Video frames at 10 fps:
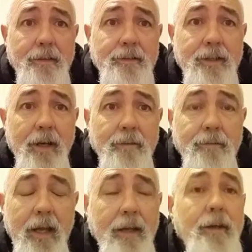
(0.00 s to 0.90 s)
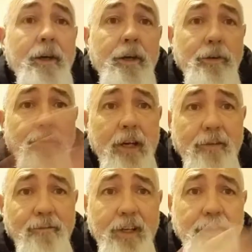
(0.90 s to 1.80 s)
so
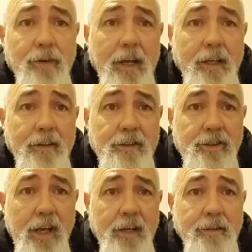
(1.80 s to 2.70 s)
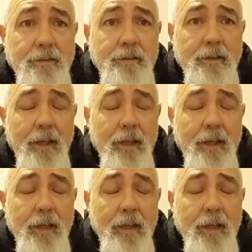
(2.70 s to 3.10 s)
reinvigorating the channel.